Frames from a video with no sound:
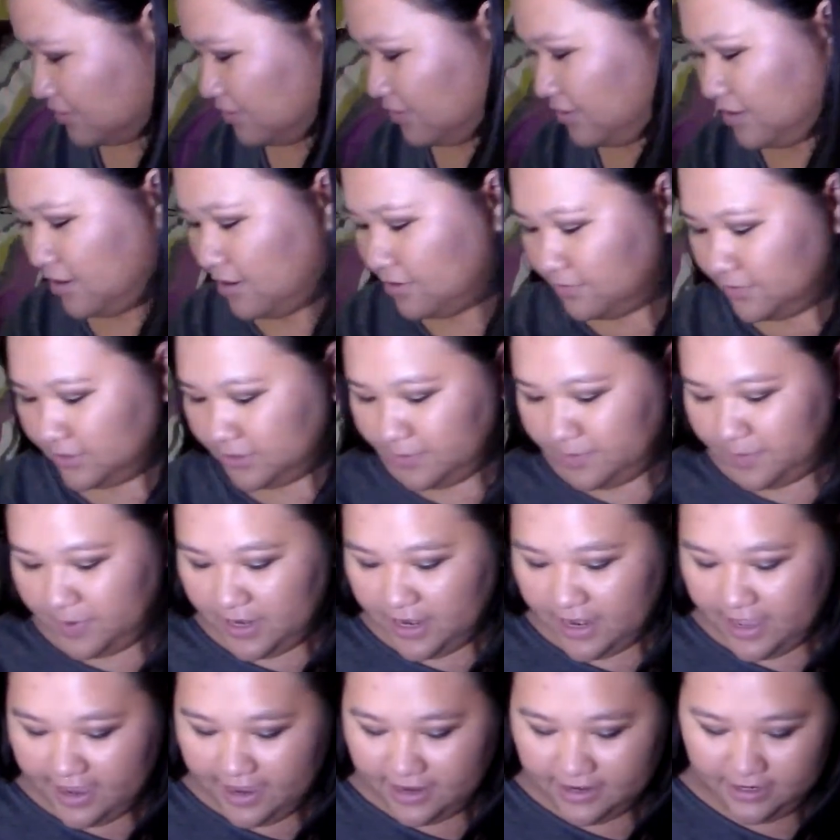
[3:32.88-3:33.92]
going on with the
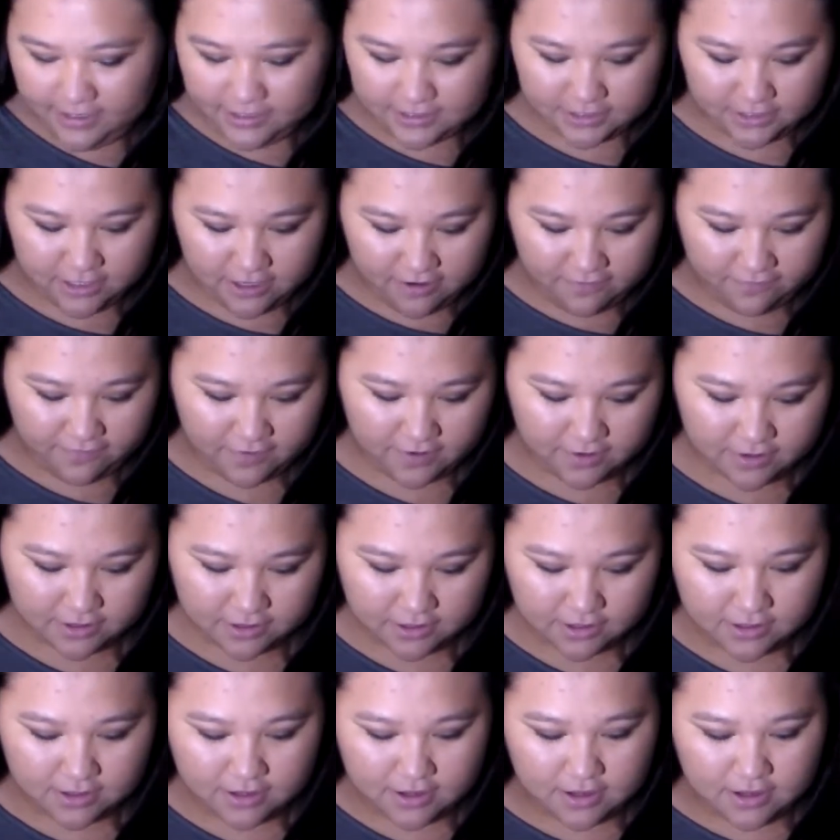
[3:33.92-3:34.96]
plaid stuff.
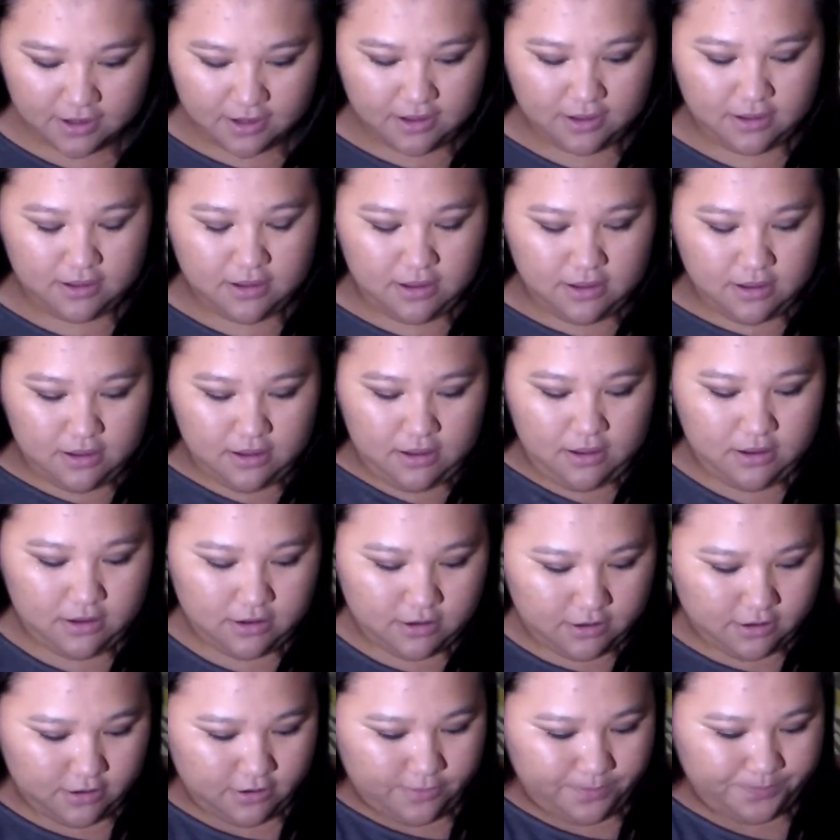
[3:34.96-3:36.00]

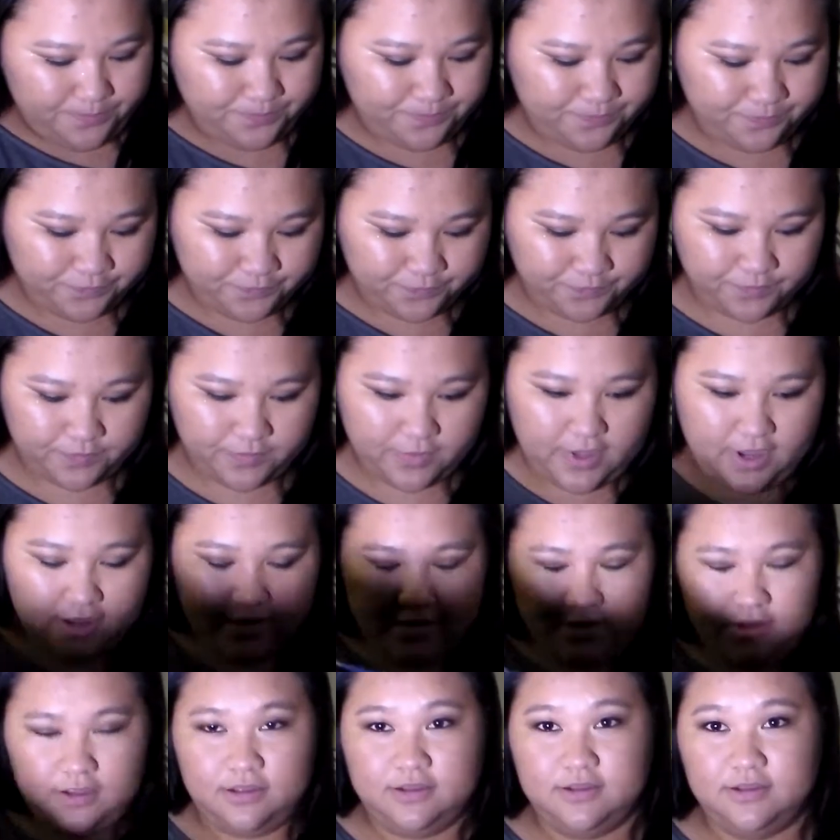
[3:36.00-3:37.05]
Um,
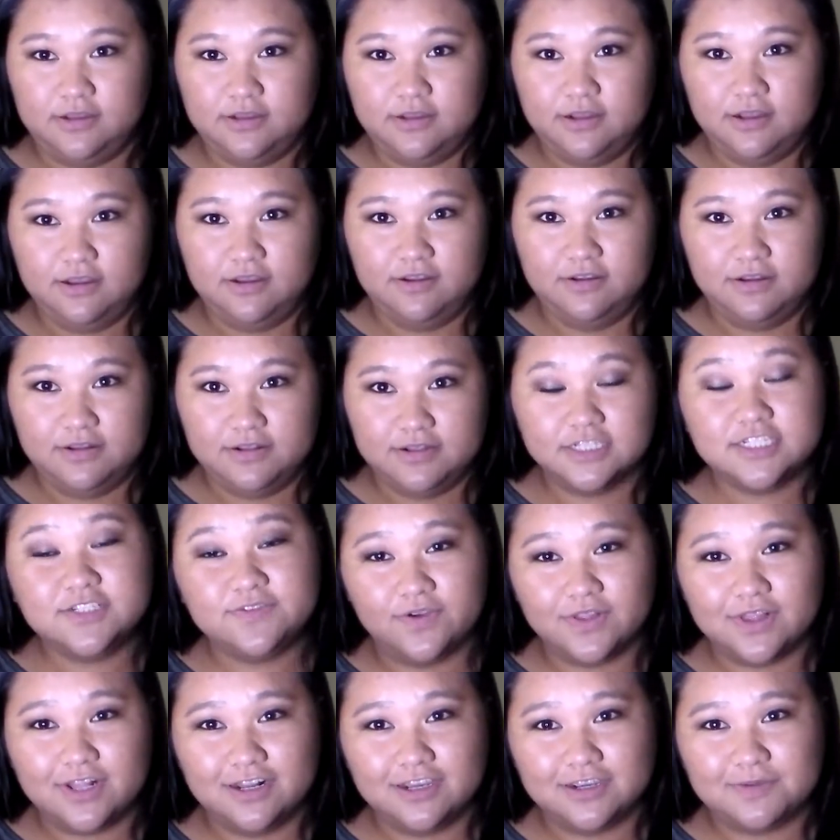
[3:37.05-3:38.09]
this is
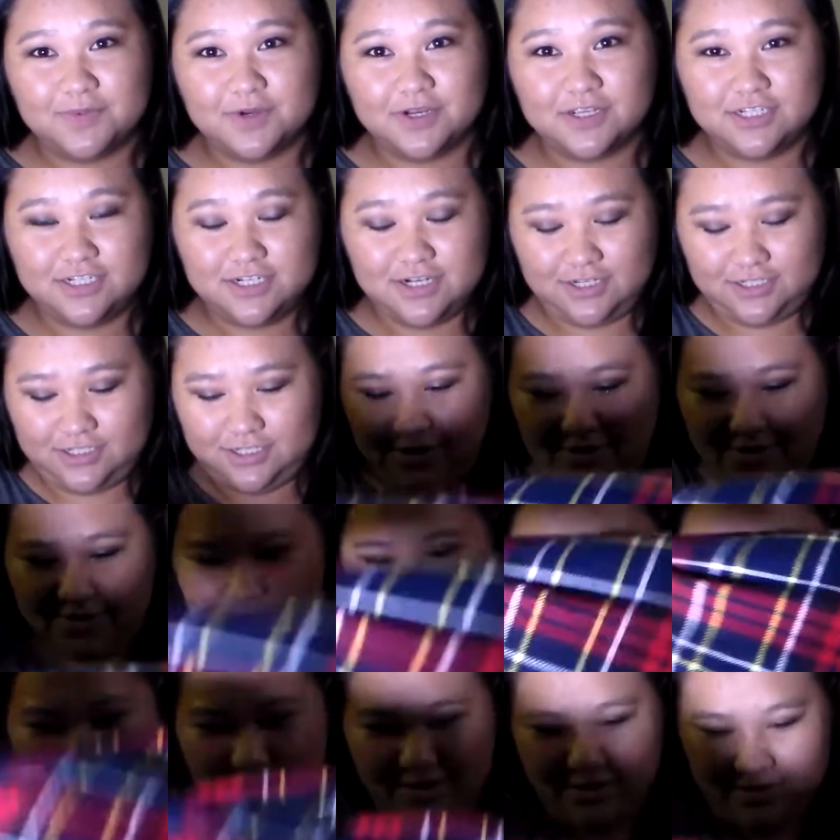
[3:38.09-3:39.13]
for the lookbook too,
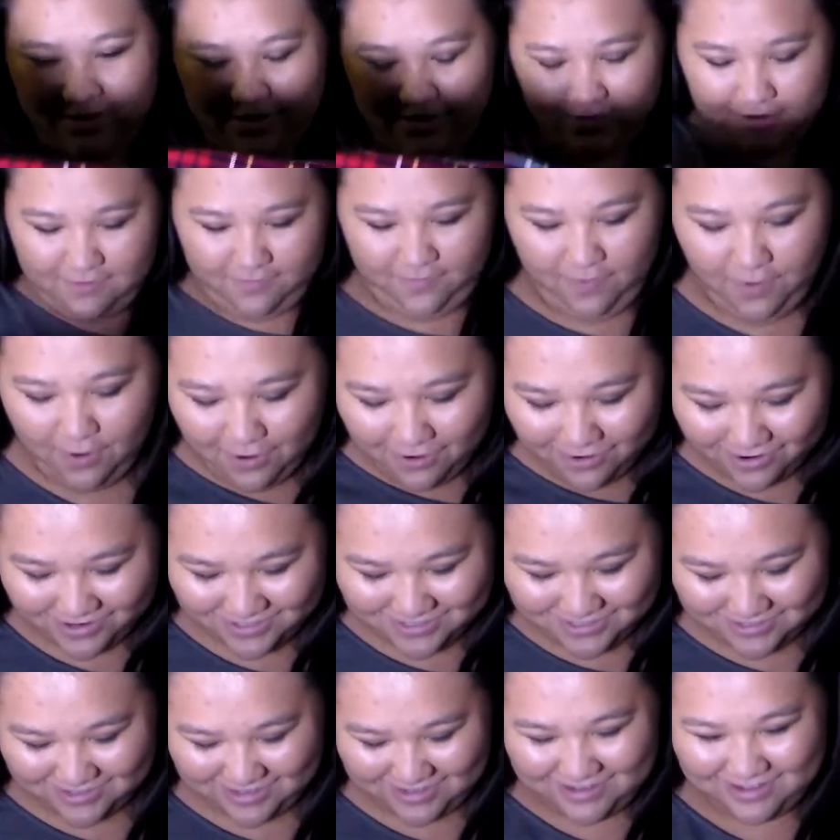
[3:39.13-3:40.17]
so look
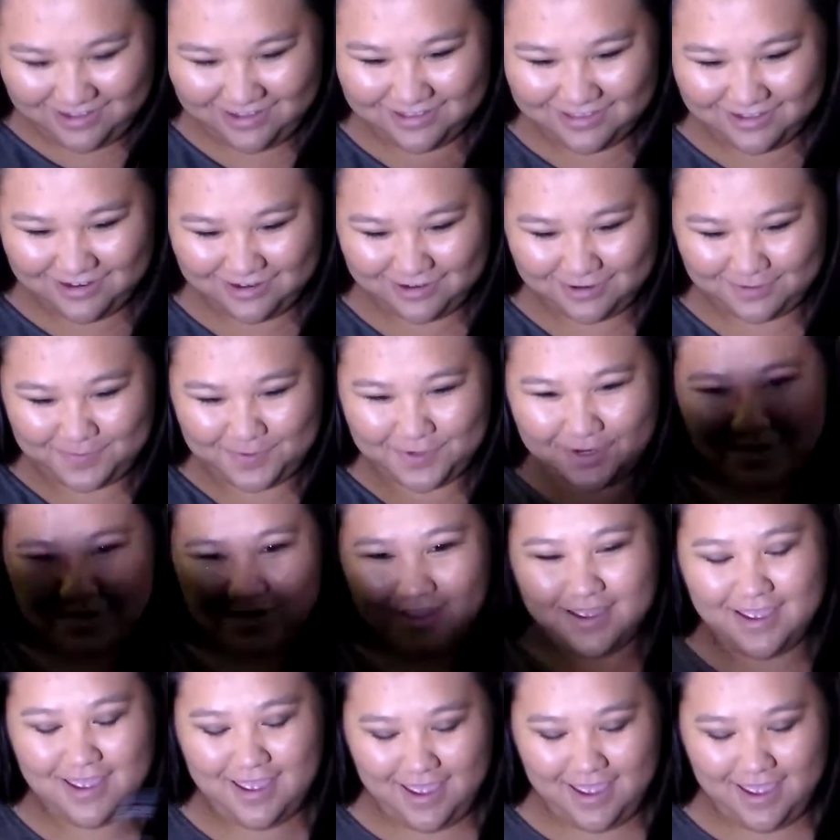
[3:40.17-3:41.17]
forward to the the lookbook.